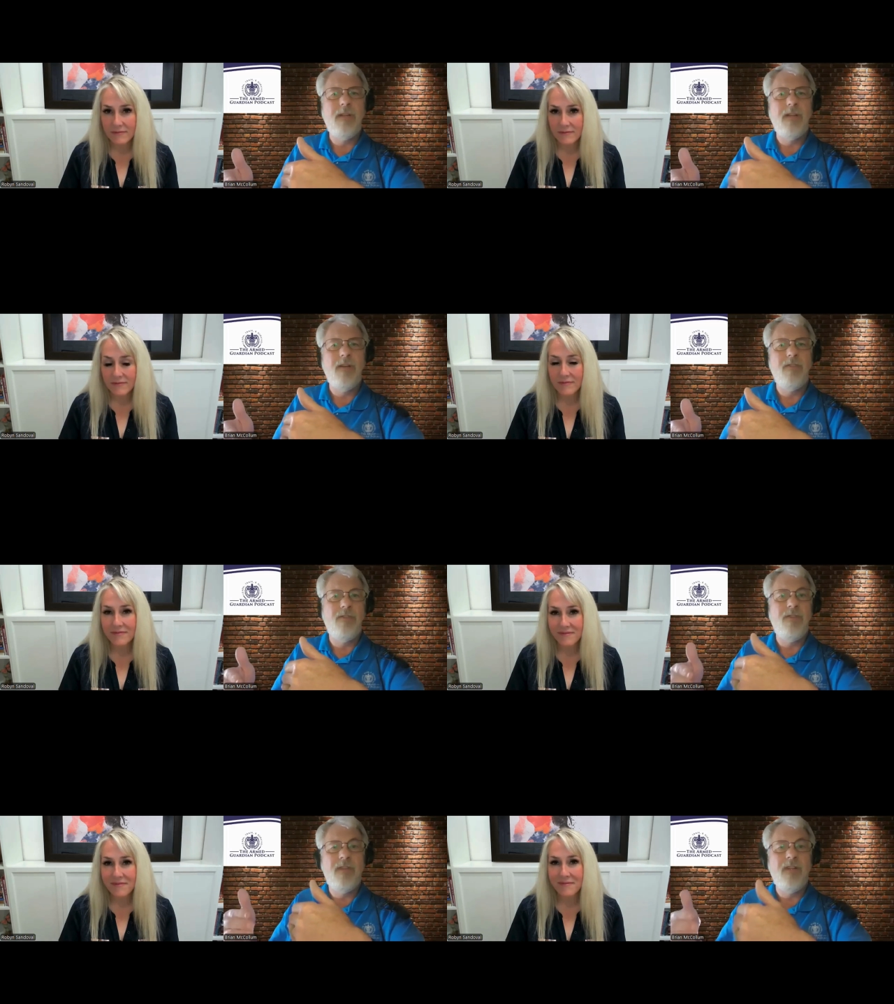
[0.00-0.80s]
Speaker 1: because
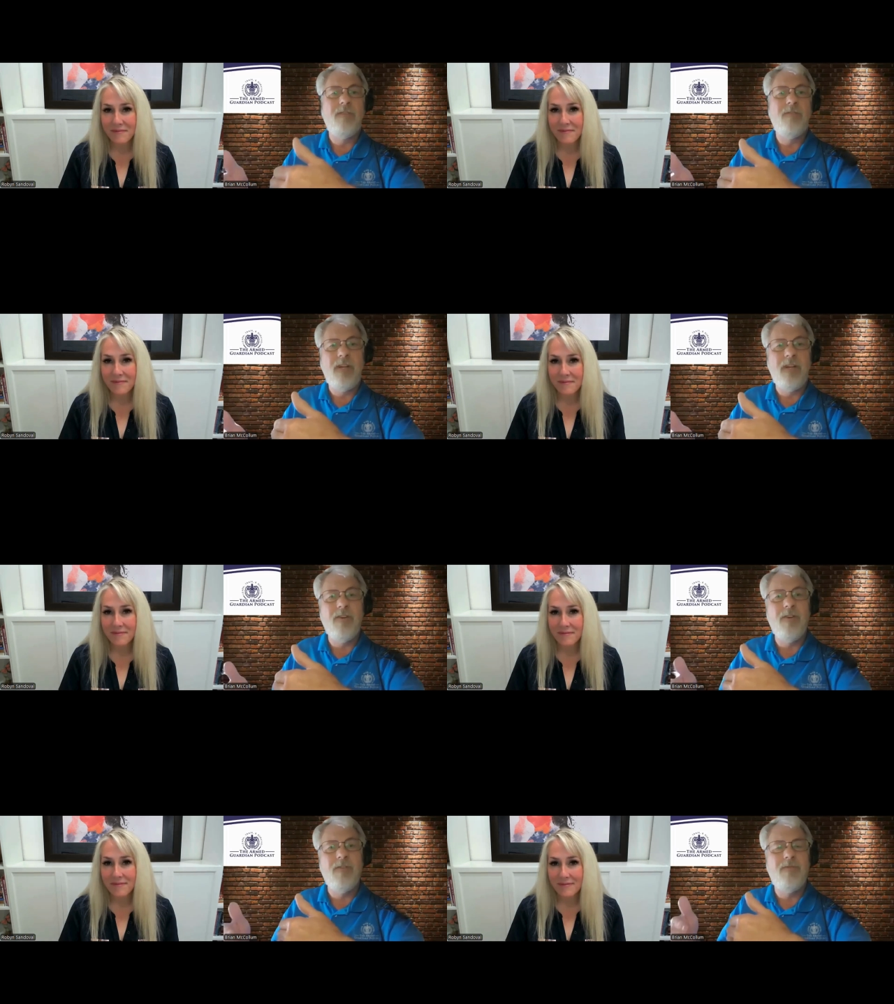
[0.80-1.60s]
of their fear
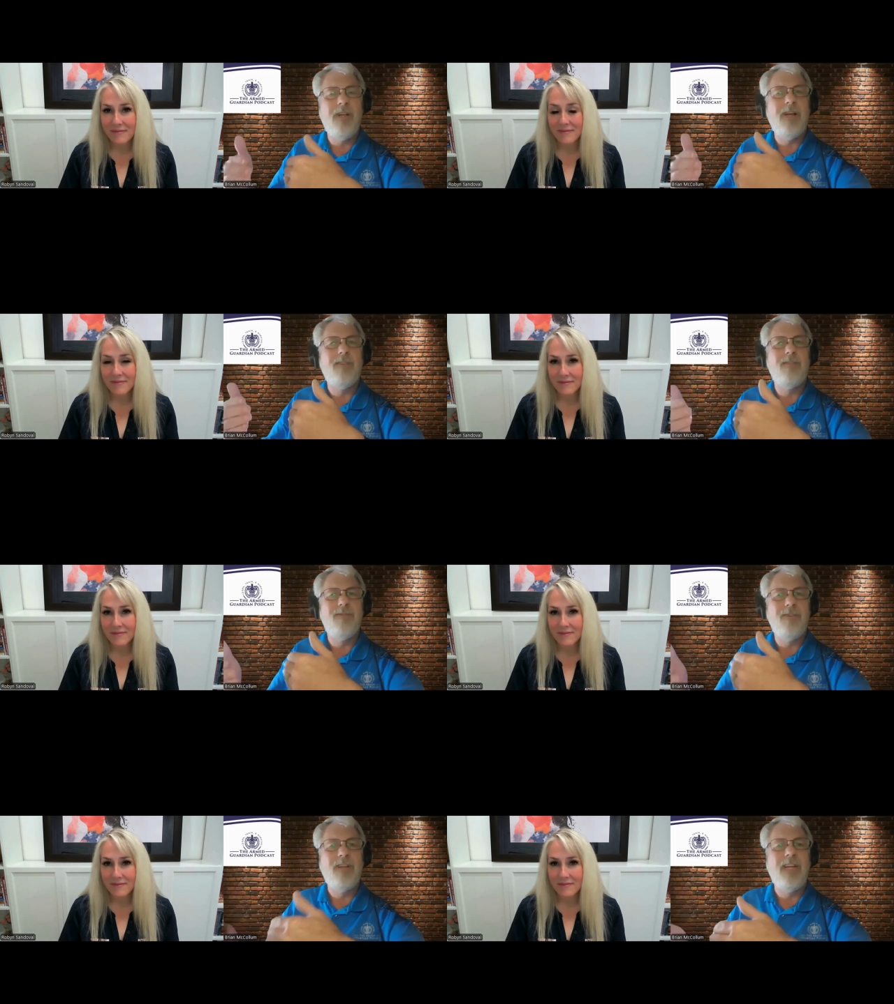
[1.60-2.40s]
of not
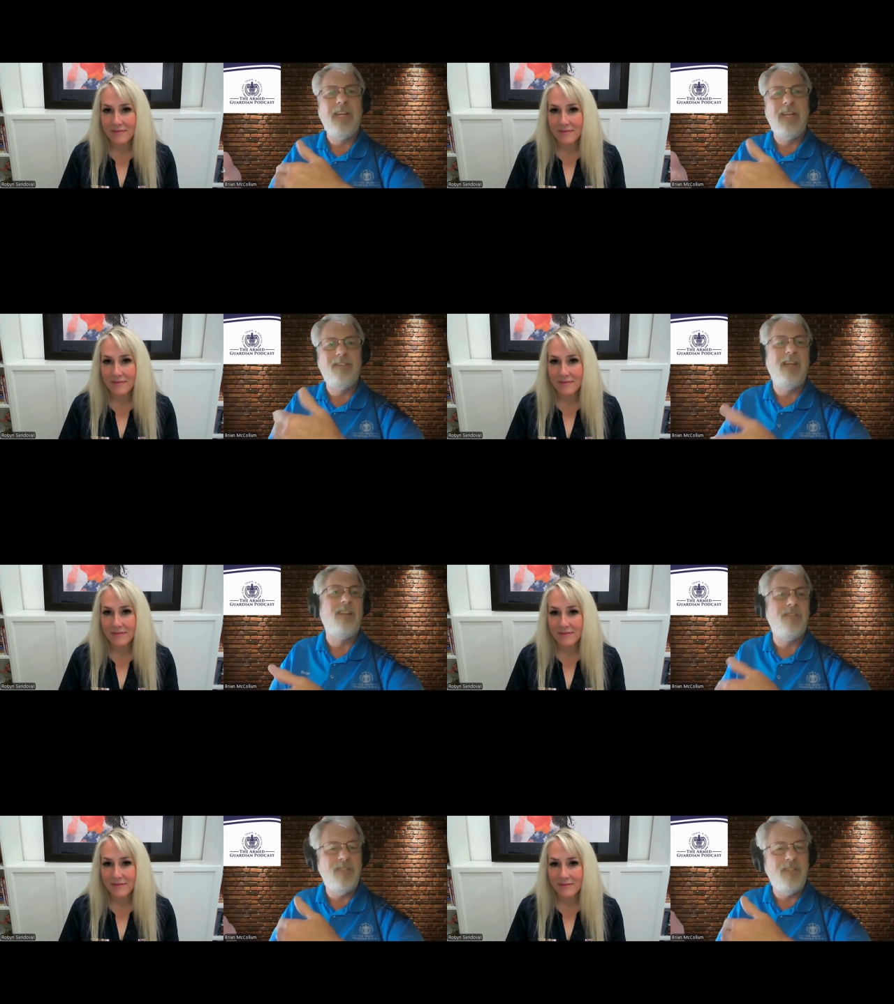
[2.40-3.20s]
looking intelligent